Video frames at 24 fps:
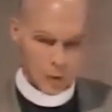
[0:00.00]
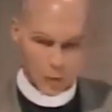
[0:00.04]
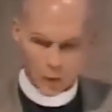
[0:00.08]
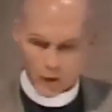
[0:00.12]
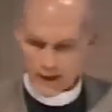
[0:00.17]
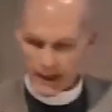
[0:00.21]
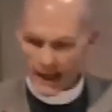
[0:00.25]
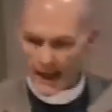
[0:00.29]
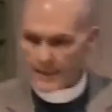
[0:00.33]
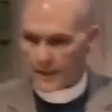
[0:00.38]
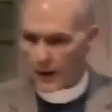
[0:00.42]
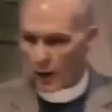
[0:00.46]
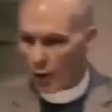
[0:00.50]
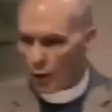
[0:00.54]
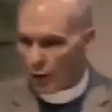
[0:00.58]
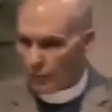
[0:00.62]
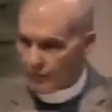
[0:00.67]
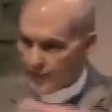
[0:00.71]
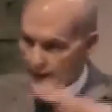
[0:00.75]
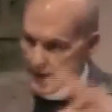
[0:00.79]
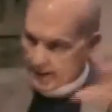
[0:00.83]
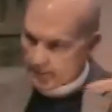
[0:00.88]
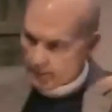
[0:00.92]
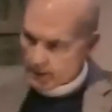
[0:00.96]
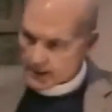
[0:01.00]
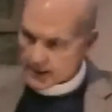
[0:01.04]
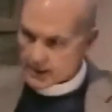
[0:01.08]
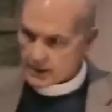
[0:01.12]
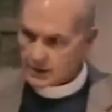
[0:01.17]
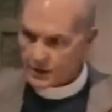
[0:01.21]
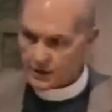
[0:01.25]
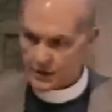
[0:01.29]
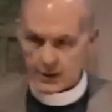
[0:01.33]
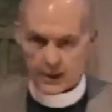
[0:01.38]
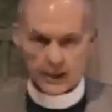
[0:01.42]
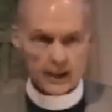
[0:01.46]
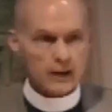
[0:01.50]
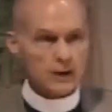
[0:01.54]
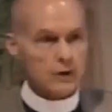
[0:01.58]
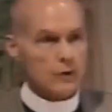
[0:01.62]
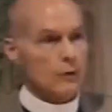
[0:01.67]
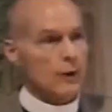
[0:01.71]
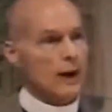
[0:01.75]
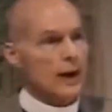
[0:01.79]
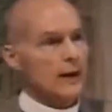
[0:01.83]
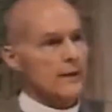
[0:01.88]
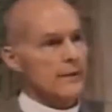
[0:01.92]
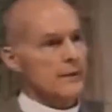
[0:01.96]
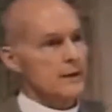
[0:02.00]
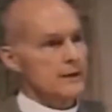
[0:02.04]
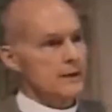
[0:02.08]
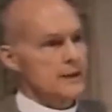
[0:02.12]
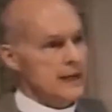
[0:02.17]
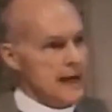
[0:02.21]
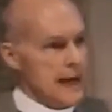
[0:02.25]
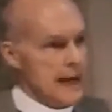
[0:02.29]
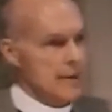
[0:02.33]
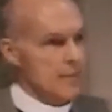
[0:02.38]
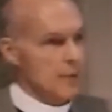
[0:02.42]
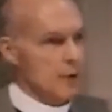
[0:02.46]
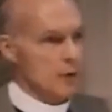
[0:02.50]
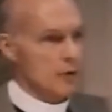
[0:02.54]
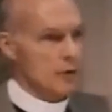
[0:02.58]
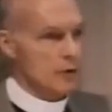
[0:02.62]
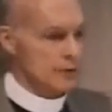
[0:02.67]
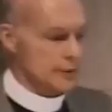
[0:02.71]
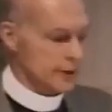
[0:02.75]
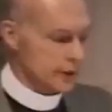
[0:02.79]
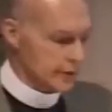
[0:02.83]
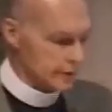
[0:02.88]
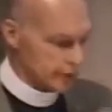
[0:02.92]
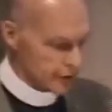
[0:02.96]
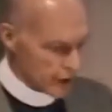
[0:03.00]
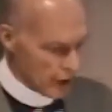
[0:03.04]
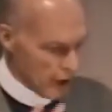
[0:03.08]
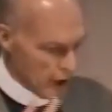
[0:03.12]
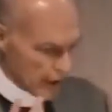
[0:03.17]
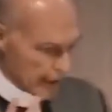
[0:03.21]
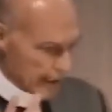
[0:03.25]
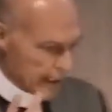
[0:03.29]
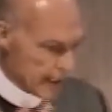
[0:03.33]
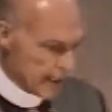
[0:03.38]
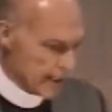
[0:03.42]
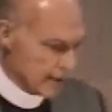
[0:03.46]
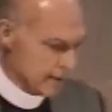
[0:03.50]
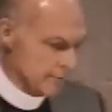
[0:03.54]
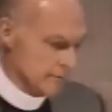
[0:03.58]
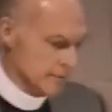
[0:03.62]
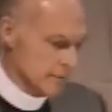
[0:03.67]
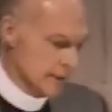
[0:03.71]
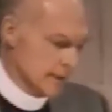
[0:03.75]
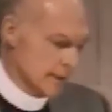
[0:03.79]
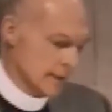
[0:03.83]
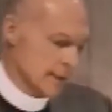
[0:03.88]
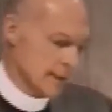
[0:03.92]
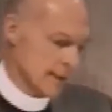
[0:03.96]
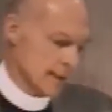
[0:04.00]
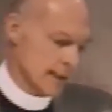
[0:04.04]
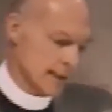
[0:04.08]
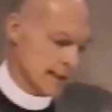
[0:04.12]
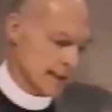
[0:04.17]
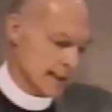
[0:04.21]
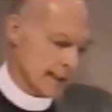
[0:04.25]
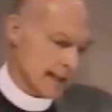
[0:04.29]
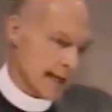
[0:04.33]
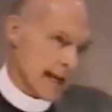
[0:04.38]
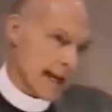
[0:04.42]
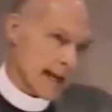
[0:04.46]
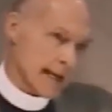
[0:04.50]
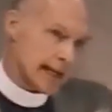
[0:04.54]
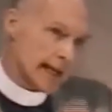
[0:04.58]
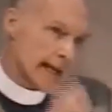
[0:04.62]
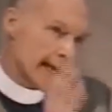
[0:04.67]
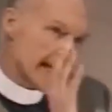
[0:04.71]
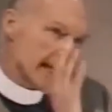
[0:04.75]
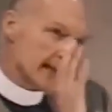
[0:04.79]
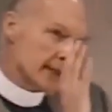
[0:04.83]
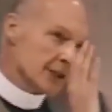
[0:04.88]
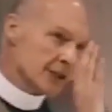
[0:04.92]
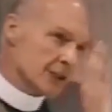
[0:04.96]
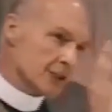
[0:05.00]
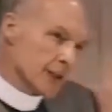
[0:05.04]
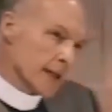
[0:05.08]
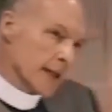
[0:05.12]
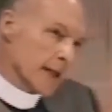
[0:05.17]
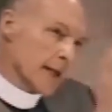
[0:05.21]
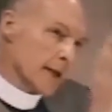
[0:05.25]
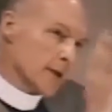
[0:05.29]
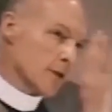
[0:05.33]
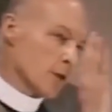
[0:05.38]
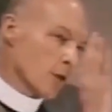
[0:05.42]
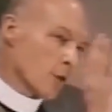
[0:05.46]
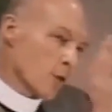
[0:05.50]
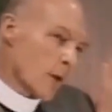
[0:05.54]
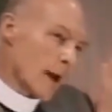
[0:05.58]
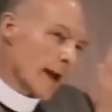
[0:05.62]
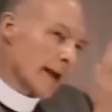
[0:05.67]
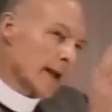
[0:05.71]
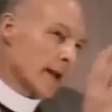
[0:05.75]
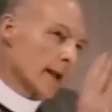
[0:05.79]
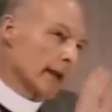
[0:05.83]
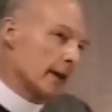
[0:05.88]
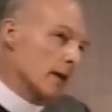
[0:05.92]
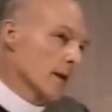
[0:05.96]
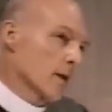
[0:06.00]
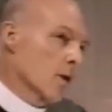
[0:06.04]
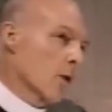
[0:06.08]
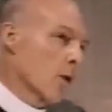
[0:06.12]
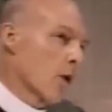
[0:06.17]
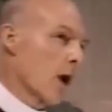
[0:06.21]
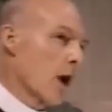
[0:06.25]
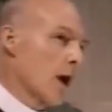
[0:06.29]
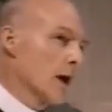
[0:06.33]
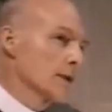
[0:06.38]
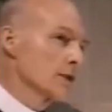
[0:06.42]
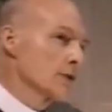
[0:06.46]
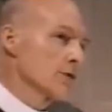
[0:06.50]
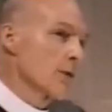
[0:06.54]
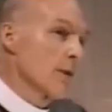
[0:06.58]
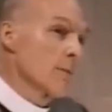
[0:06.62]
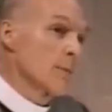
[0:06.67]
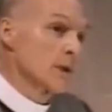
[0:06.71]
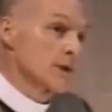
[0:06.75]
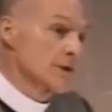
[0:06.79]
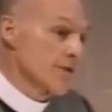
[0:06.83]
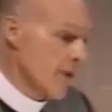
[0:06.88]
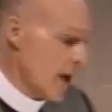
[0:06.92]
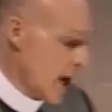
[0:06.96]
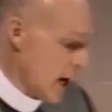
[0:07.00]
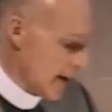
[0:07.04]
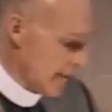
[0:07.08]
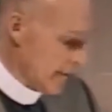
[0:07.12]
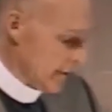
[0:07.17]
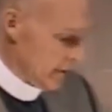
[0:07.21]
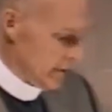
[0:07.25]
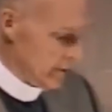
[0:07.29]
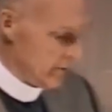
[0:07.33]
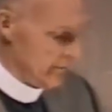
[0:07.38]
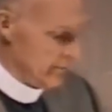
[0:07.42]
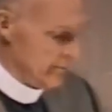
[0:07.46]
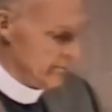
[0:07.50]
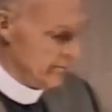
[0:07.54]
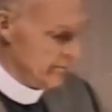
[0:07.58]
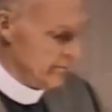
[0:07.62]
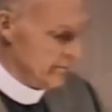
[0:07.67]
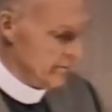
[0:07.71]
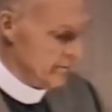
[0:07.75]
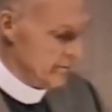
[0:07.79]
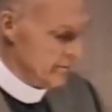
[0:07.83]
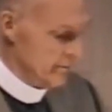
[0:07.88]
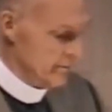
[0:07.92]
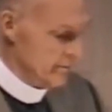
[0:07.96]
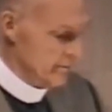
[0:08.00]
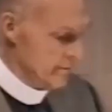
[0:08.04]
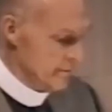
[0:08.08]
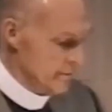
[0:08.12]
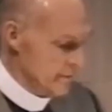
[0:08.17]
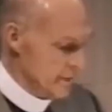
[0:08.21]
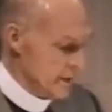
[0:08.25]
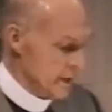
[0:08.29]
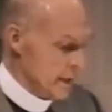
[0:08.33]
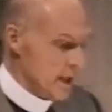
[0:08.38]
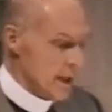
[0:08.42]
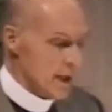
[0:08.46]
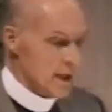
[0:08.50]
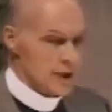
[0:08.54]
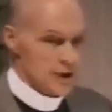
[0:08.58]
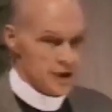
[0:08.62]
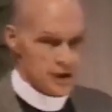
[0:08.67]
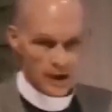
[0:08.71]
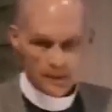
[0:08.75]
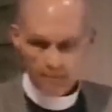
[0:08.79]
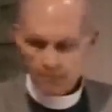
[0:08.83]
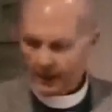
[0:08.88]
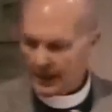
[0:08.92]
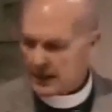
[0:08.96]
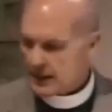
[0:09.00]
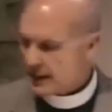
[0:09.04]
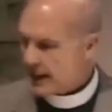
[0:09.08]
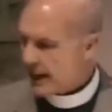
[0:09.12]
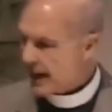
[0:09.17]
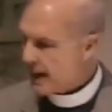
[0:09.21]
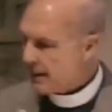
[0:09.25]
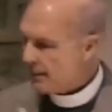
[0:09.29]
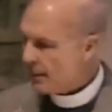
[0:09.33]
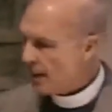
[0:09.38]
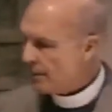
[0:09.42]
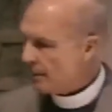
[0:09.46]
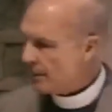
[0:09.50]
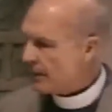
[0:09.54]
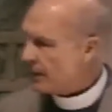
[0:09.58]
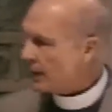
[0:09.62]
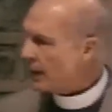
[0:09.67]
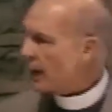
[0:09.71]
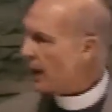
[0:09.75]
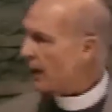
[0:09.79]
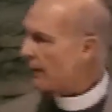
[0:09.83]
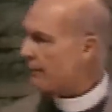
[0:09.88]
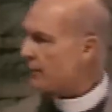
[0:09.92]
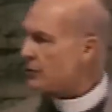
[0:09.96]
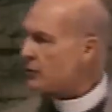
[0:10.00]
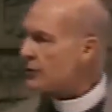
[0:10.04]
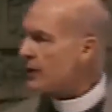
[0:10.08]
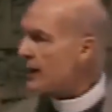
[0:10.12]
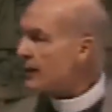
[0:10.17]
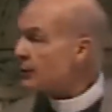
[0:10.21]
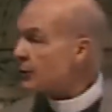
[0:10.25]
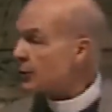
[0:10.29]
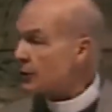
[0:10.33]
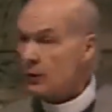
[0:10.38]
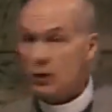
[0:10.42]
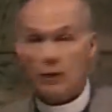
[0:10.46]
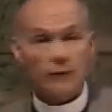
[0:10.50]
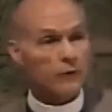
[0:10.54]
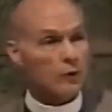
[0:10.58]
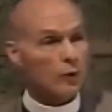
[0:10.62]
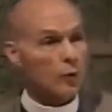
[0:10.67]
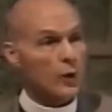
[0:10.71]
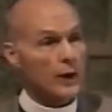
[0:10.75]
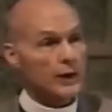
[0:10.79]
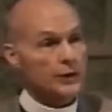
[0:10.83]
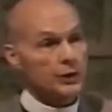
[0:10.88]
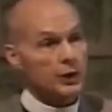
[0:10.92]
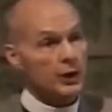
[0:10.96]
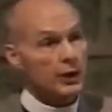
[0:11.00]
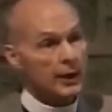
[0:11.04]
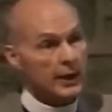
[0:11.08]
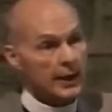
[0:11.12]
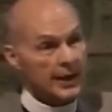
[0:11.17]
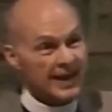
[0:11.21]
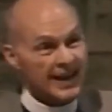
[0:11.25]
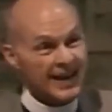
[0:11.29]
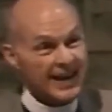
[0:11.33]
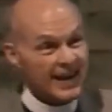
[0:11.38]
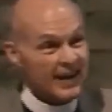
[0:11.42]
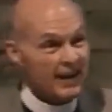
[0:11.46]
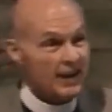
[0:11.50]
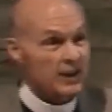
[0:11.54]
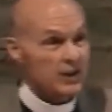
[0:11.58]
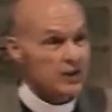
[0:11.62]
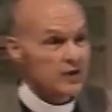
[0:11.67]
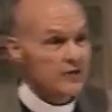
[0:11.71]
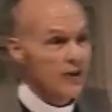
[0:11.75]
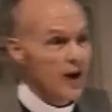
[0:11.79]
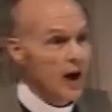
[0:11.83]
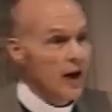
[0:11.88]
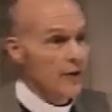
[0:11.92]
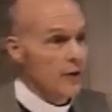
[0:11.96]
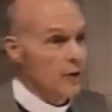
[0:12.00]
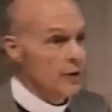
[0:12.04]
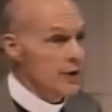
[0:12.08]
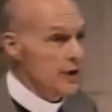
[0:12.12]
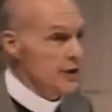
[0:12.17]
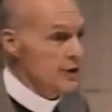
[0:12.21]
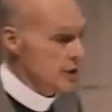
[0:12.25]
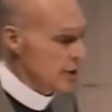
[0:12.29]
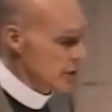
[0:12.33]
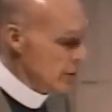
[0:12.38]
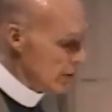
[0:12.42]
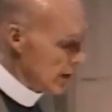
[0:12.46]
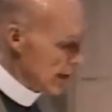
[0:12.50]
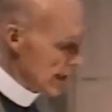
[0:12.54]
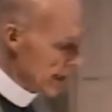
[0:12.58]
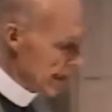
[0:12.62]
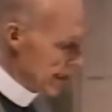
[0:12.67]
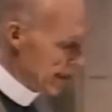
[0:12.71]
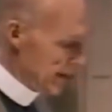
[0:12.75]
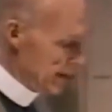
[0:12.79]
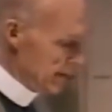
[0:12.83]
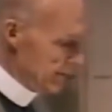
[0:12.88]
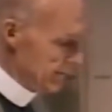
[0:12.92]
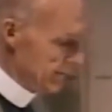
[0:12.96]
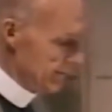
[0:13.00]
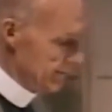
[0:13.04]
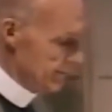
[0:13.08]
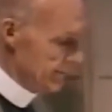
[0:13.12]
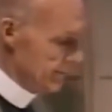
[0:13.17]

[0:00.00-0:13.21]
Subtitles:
One day the whole family is sitting around the table and they're talking, and he is sitting directly across from his father. Something came up in the conversation over which he and his father disagreed.